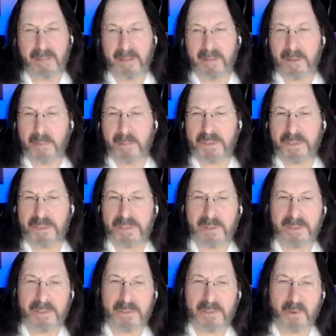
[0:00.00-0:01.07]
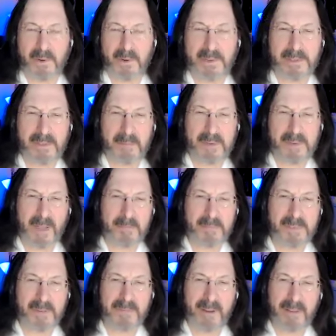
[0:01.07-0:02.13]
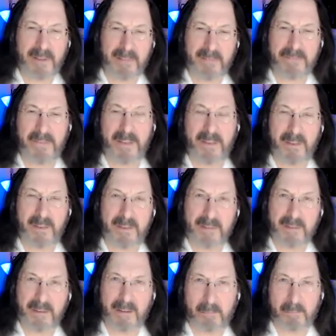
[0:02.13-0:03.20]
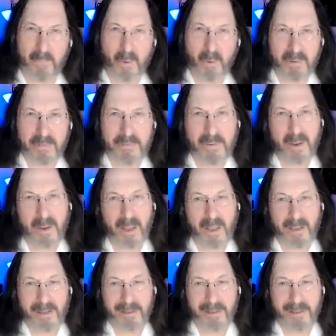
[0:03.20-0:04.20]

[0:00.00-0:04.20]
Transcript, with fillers: And the images and stories sometimes invite the feeling to come more fully.